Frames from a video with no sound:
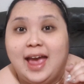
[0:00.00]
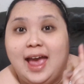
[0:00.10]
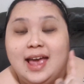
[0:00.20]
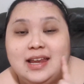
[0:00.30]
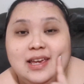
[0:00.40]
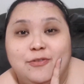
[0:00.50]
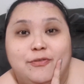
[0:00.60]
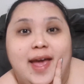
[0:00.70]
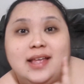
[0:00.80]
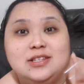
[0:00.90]
Any
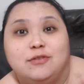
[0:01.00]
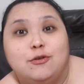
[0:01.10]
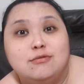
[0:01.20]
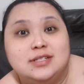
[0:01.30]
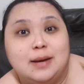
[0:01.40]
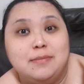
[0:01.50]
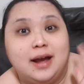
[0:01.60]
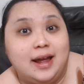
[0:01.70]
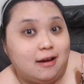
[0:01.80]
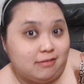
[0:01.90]
fans of Gong Sam
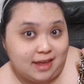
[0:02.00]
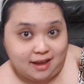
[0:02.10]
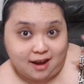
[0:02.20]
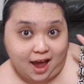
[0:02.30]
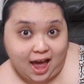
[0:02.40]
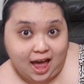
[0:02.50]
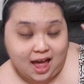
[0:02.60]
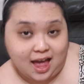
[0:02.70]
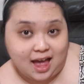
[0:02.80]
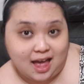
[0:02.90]
Gai out there,
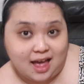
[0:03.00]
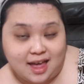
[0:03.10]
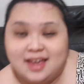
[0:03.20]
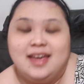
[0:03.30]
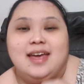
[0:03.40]
hi!